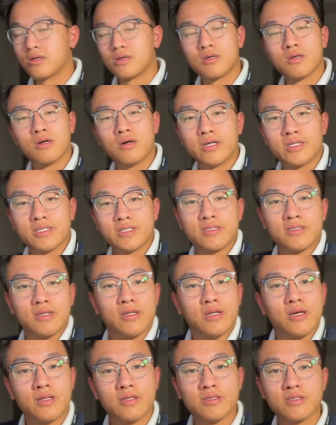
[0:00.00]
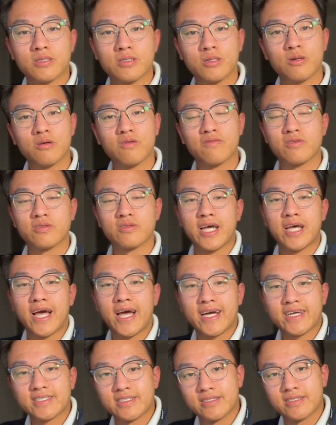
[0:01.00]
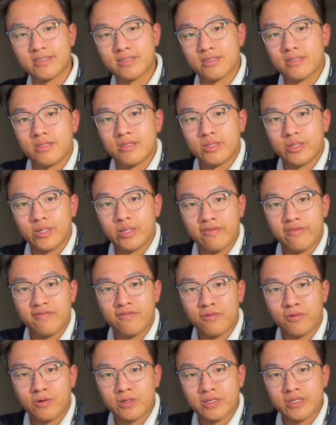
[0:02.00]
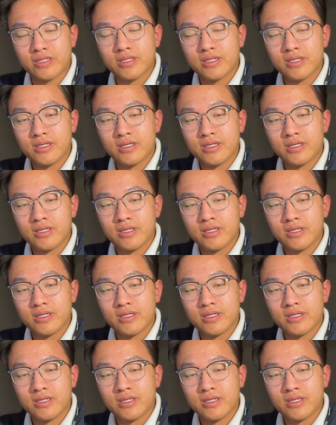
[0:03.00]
Alright, and now let's go over taxiing in the DA40.